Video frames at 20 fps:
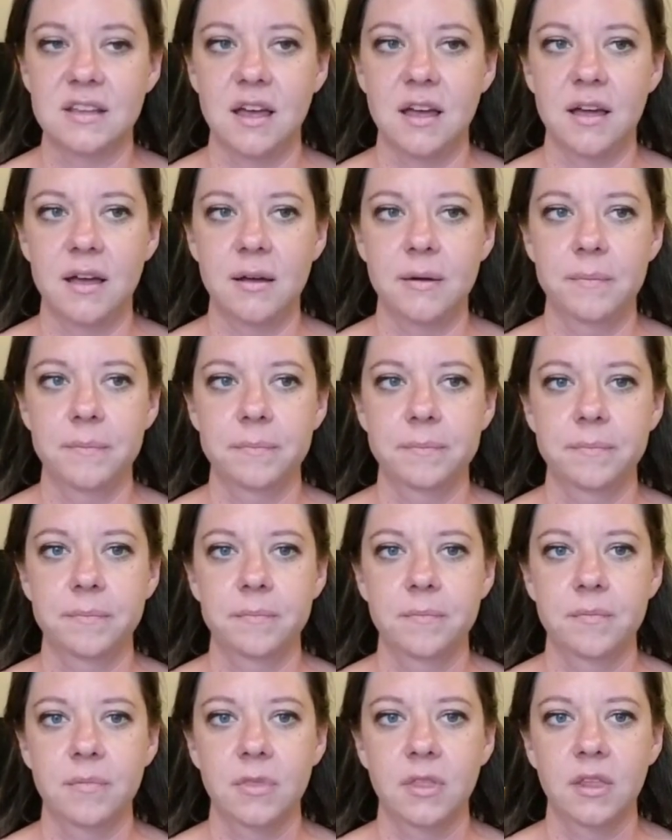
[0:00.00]

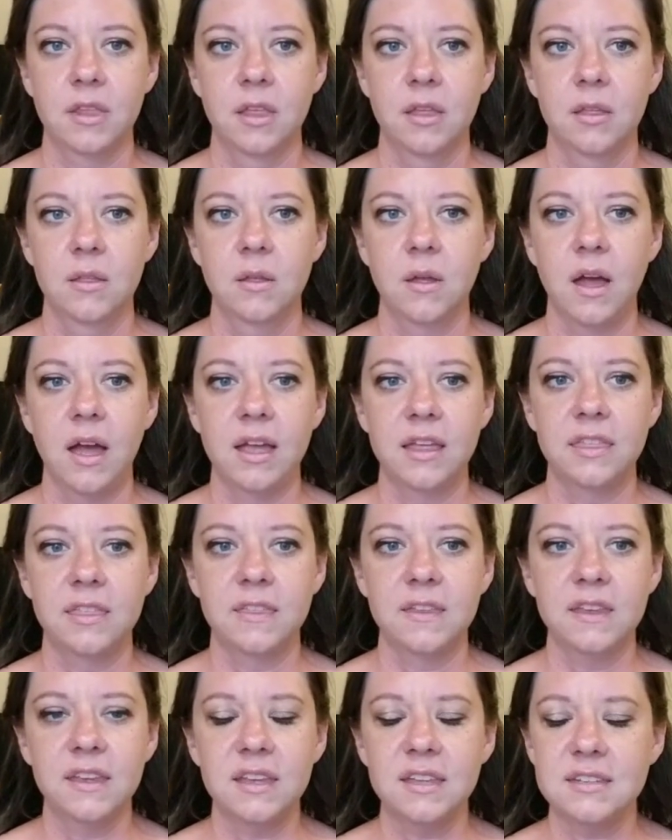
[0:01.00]
I
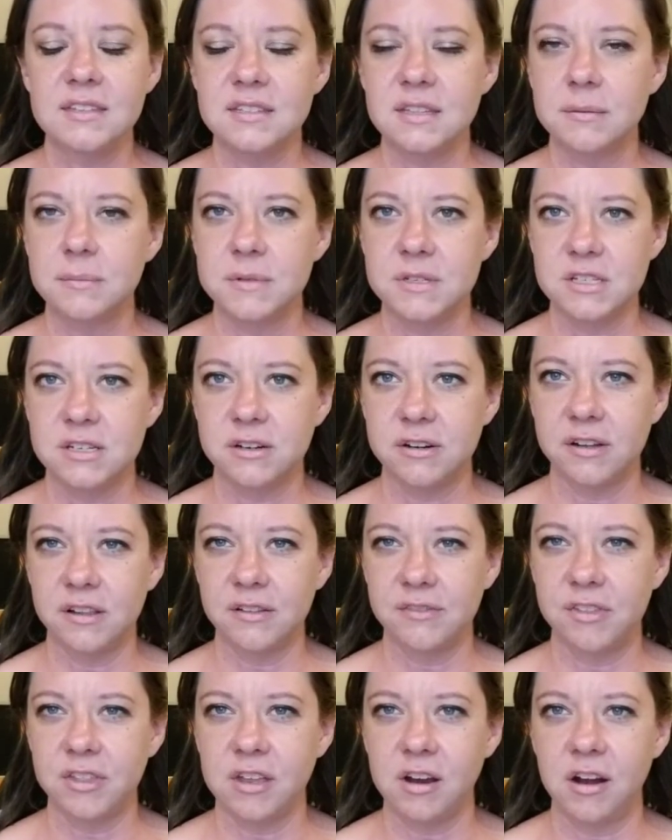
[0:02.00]
think it's the material of
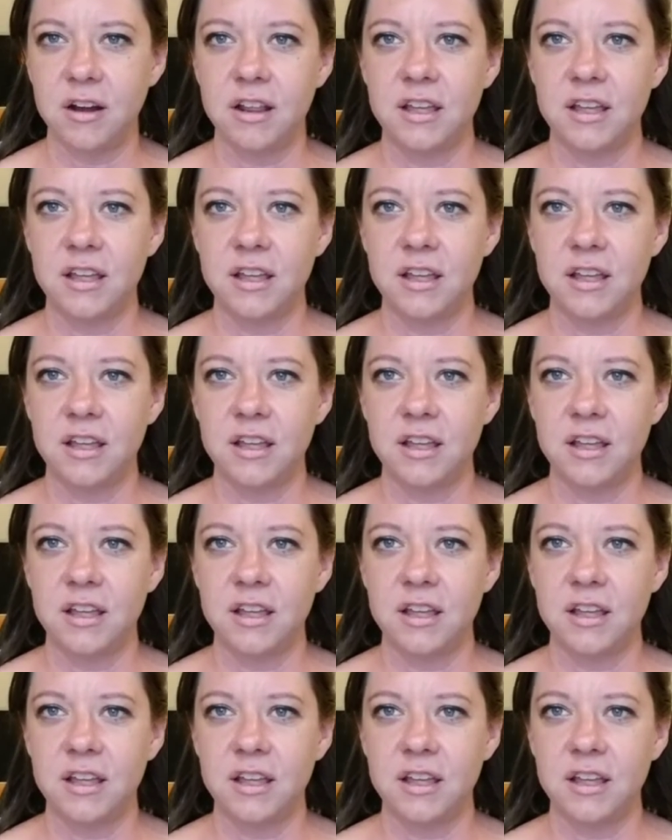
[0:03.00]
the yarn.